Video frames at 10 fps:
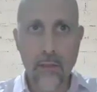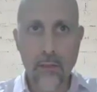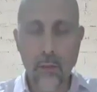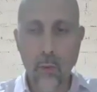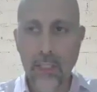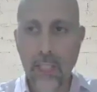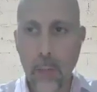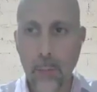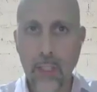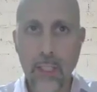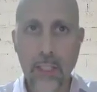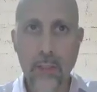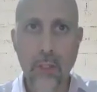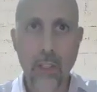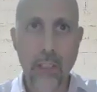to what is happening in
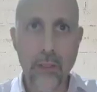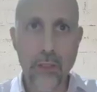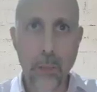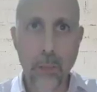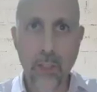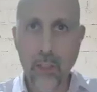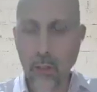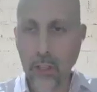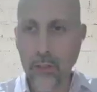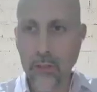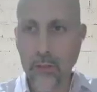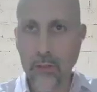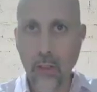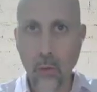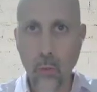Israel and shaping the direction
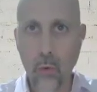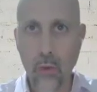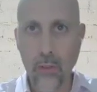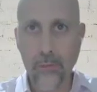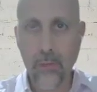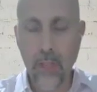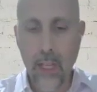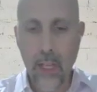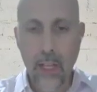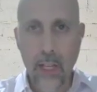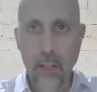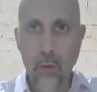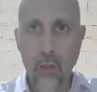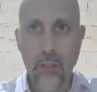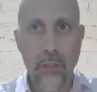of the war. In
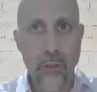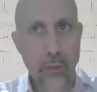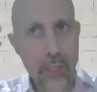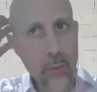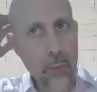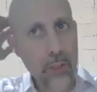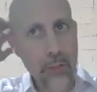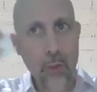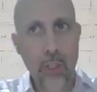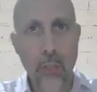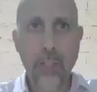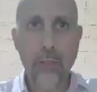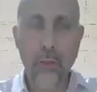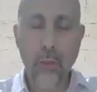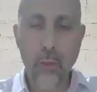order to do this, we are joined by
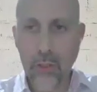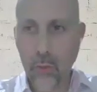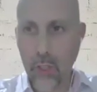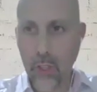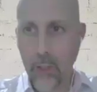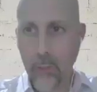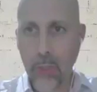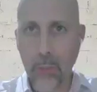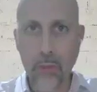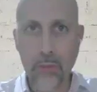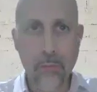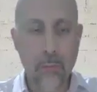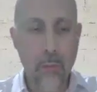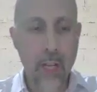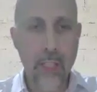2 extraordinary people.
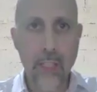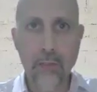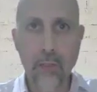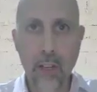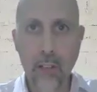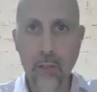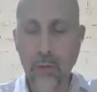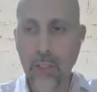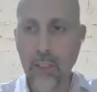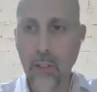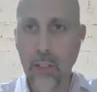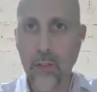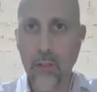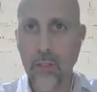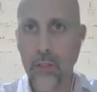Maya Yifrach, who is the
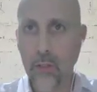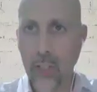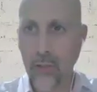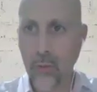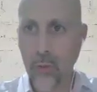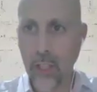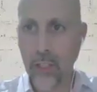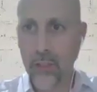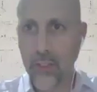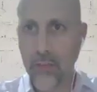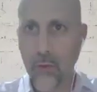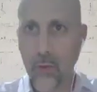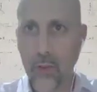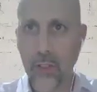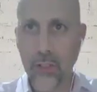Director of International Relations
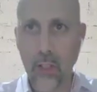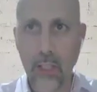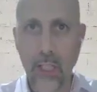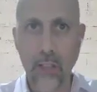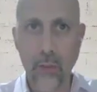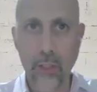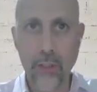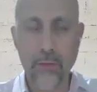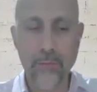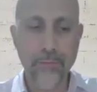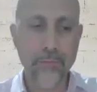for the Shara Negev region,